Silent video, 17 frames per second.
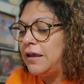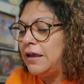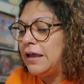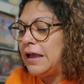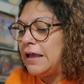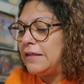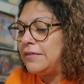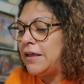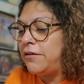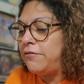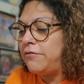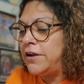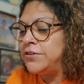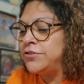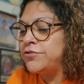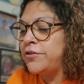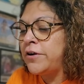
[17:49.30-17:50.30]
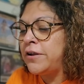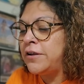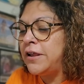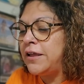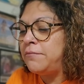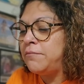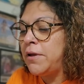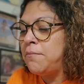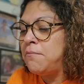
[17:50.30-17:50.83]
at that restaurant,
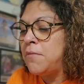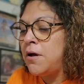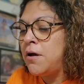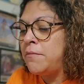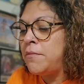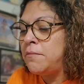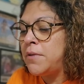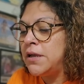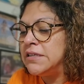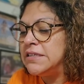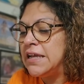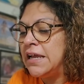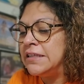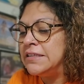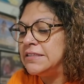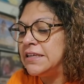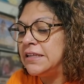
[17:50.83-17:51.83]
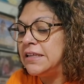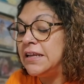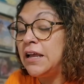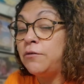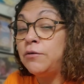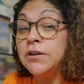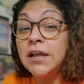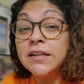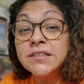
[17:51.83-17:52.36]
and my mom and my dad said that I
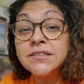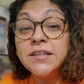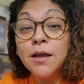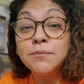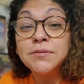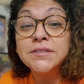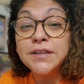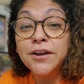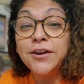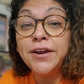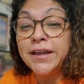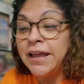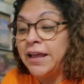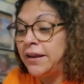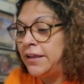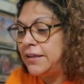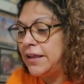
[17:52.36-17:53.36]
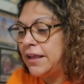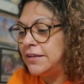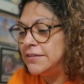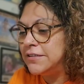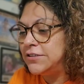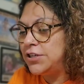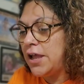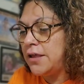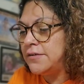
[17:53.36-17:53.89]
would not stop staring at it
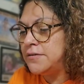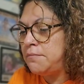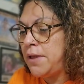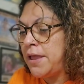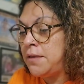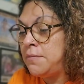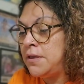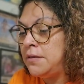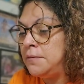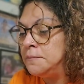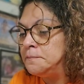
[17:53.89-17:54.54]
as a baby.